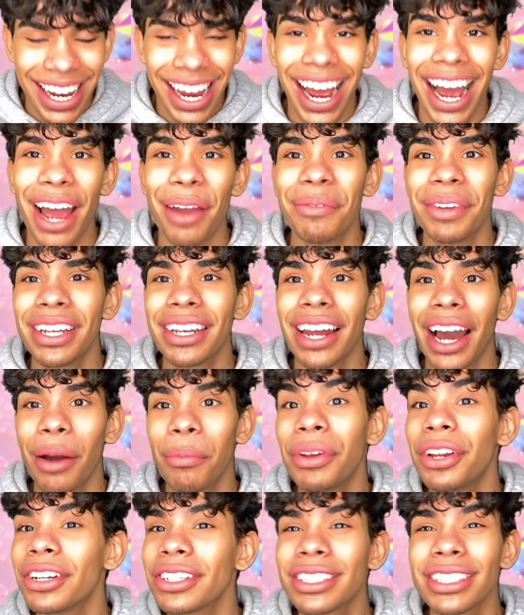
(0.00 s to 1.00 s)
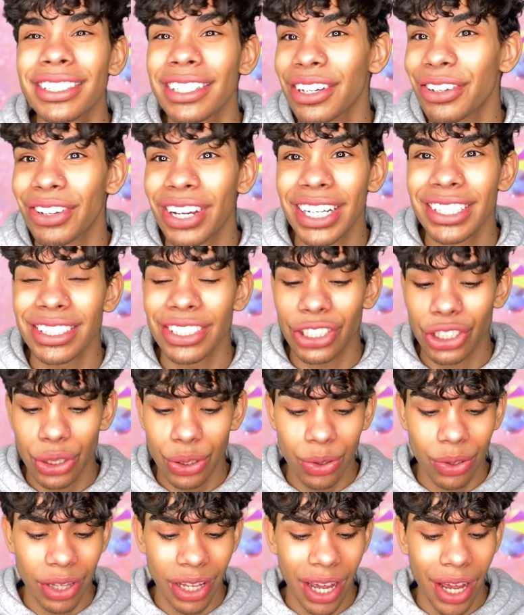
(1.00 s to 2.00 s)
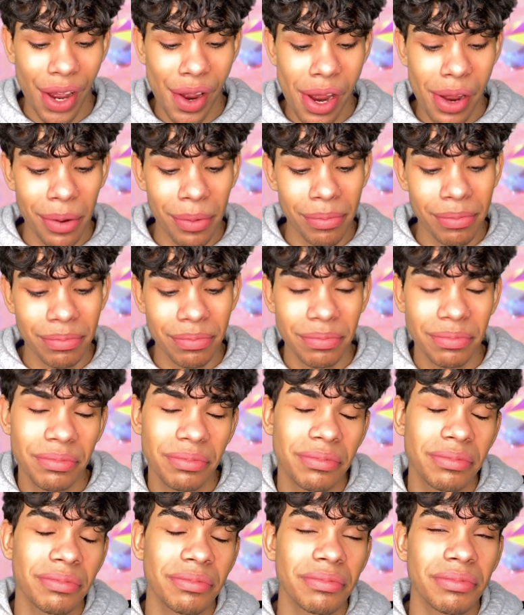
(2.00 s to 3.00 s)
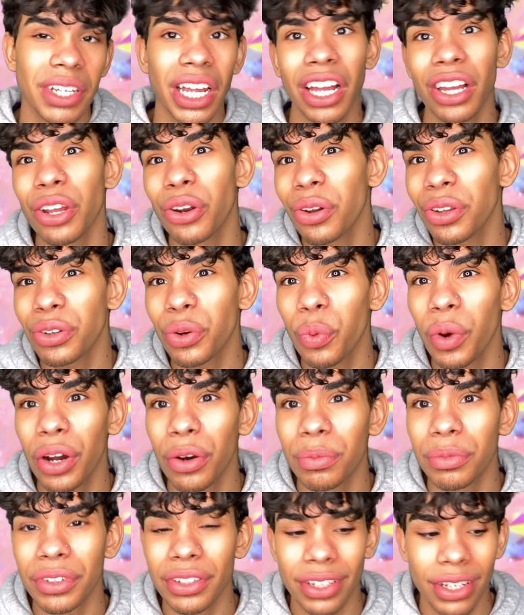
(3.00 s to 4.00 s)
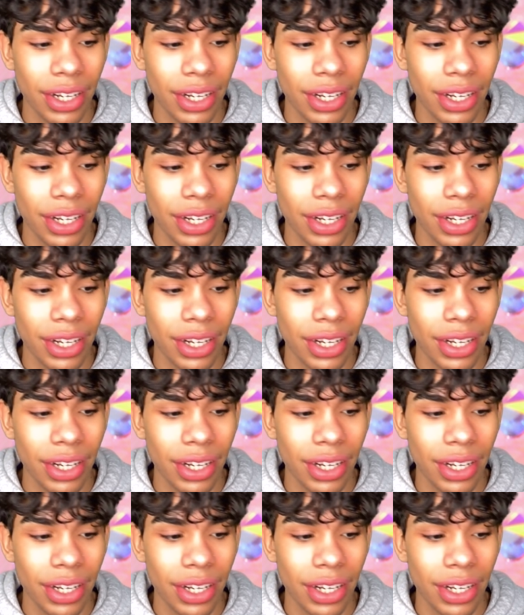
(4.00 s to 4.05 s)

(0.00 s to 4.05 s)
I mean, I'm here to tell you guys the truth. I'm a little underwhelmed.